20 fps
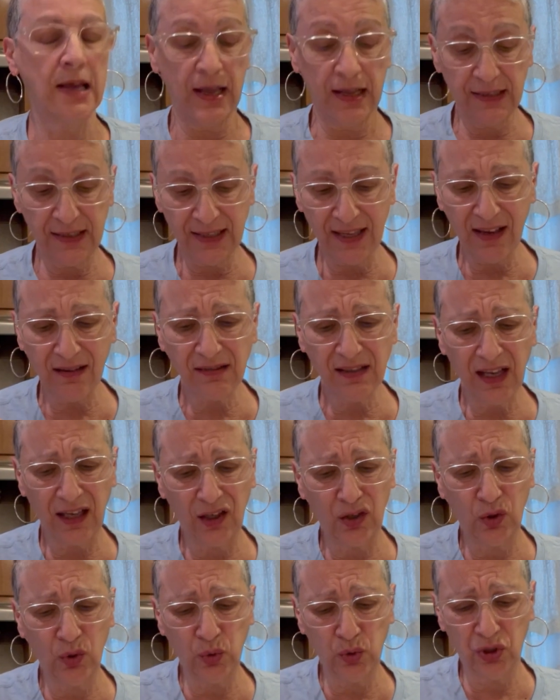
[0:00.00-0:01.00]
it sounds
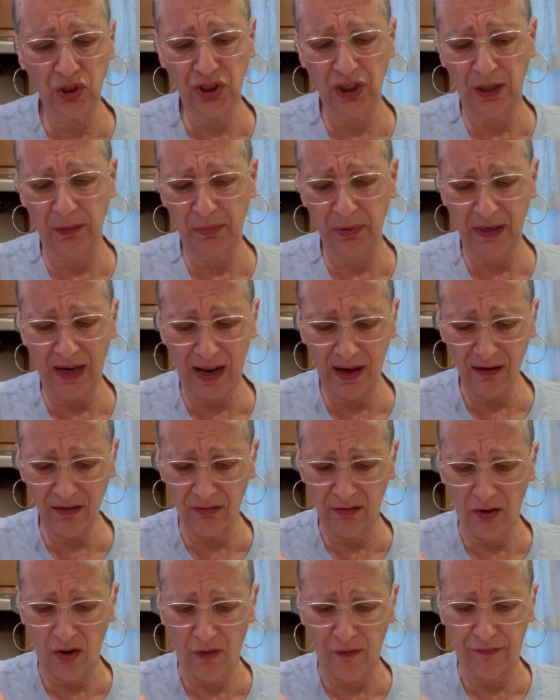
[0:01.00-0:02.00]
like Gucci, but I
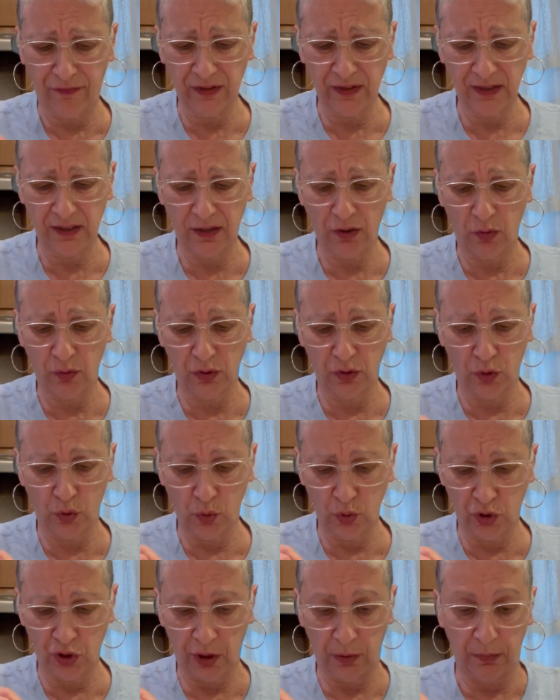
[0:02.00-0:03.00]
don't know if it's those
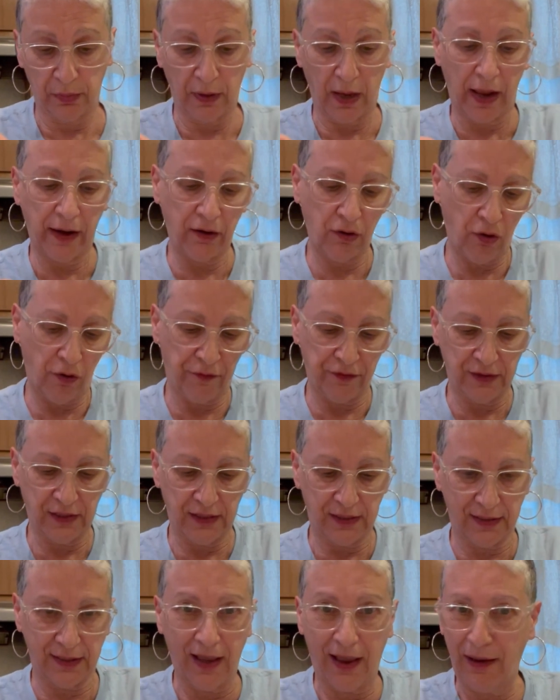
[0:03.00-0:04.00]
Gucci. I don't know
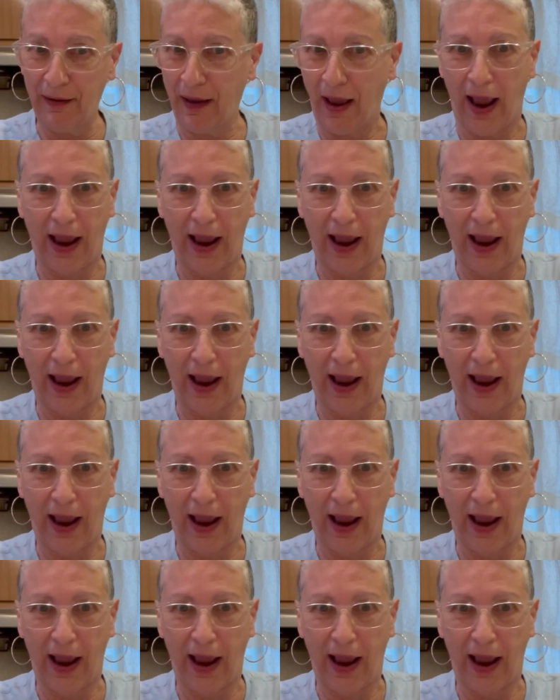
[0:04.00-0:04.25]
if